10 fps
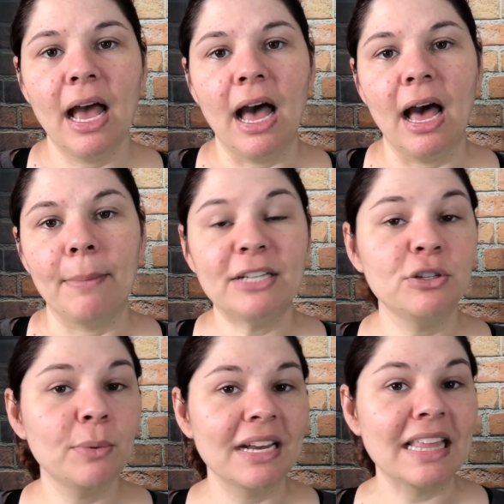Um, I
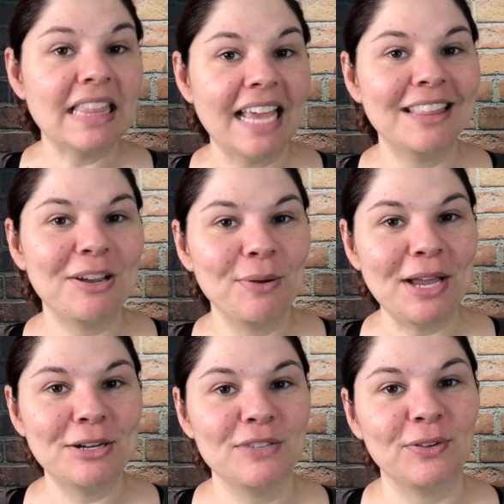do want to thank the
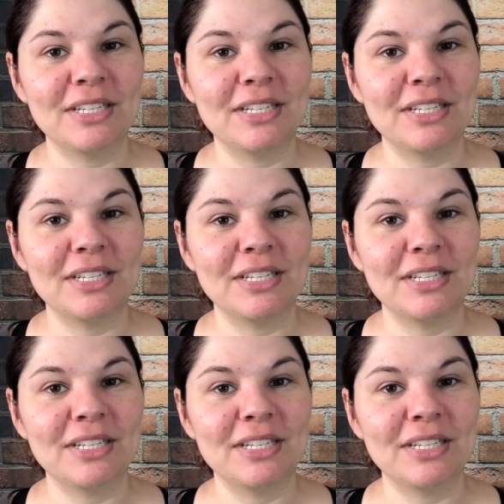creators for